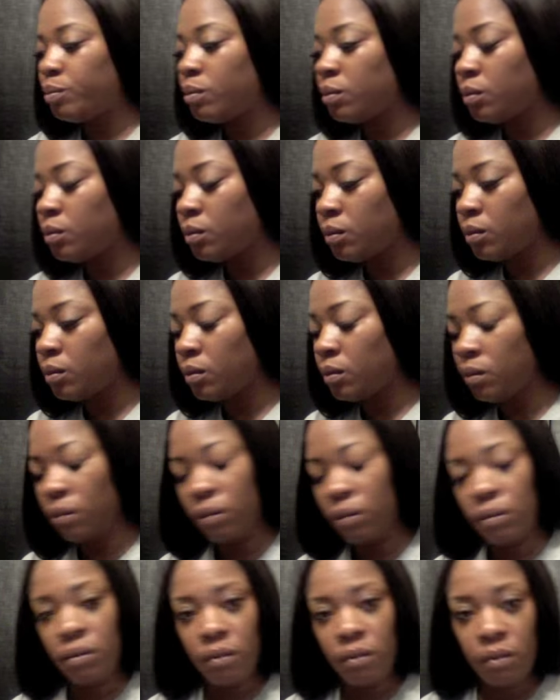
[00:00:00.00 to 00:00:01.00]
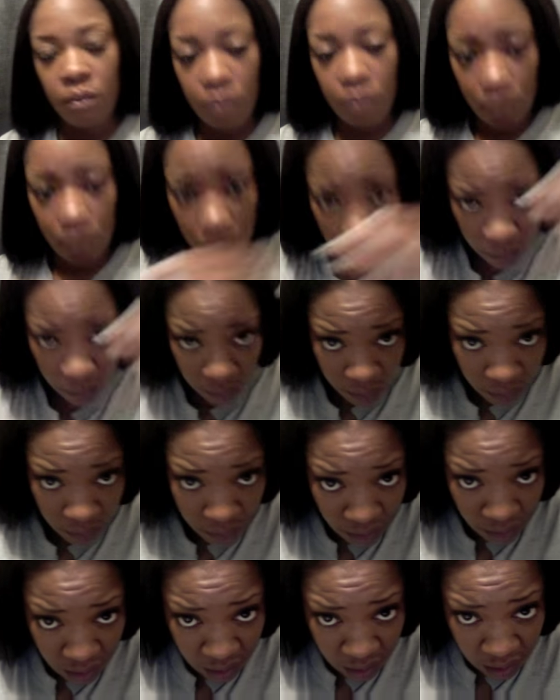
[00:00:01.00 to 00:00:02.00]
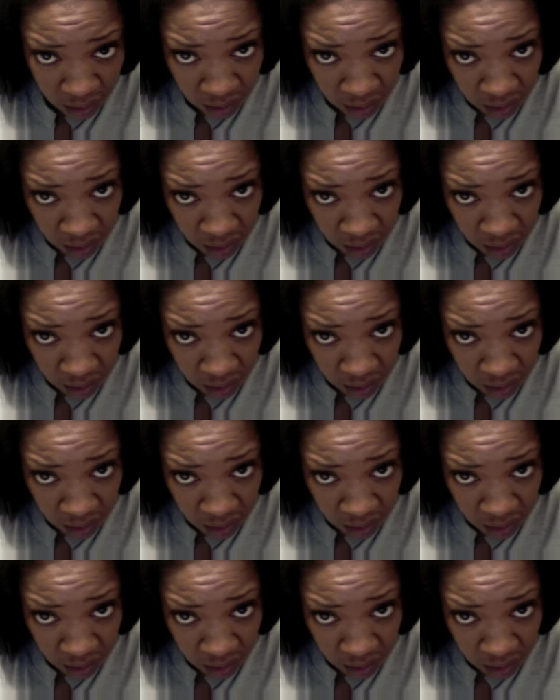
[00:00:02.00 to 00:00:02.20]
(silence)